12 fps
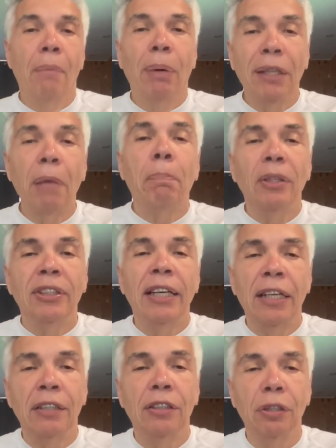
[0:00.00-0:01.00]
But he
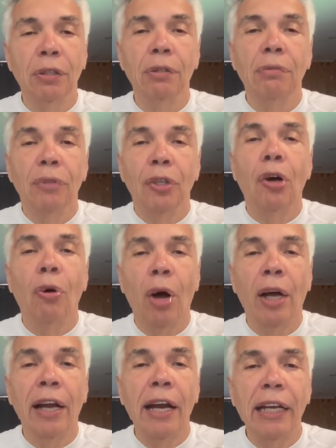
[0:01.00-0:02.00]
proceeded to go
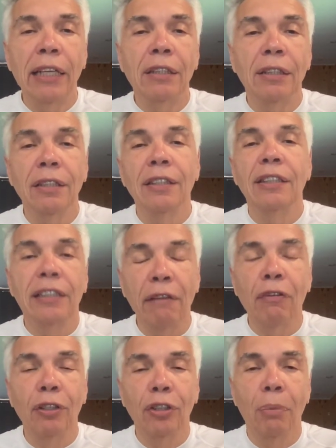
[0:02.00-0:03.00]
on and eat
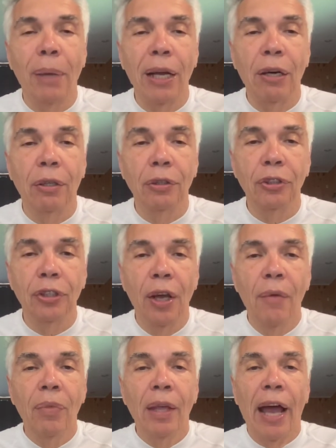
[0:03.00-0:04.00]
several tomatoes,
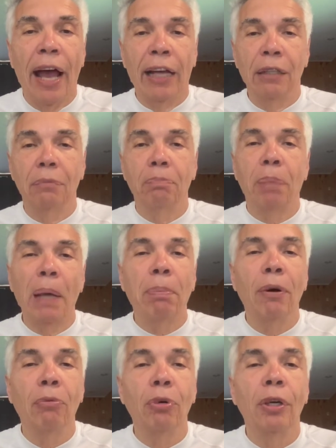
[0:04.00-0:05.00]
and
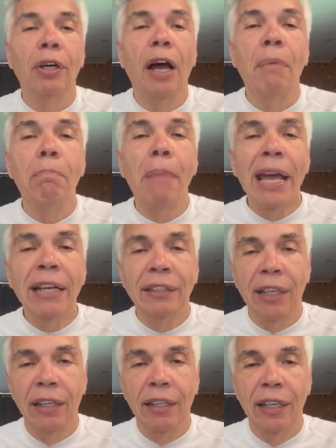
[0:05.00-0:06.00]
people were
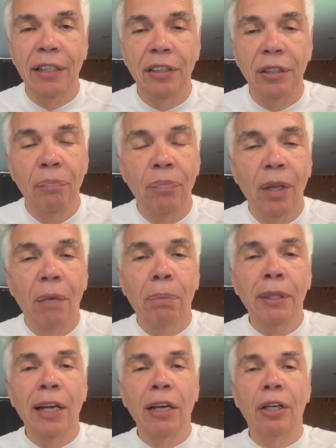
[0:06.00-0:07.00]
amazed at this,
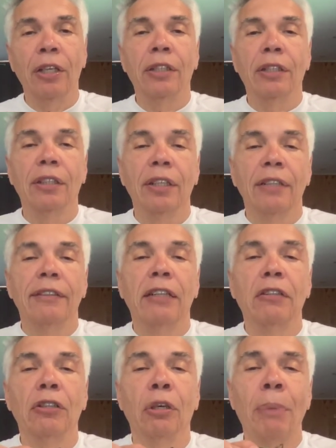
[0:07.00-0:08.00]
but they learned
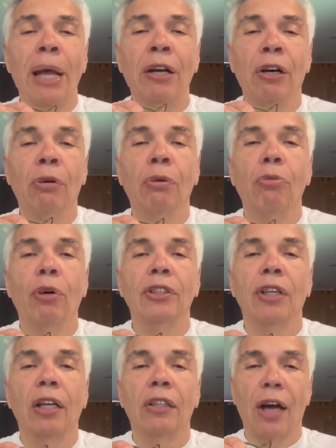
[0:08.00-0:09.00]
that the tomato
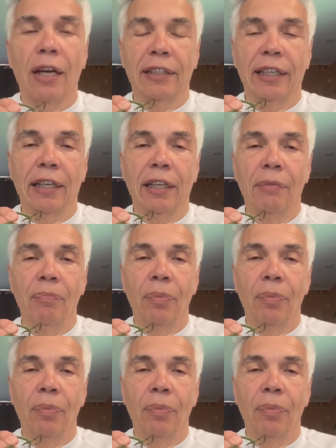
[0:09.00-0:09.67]
was not toxic.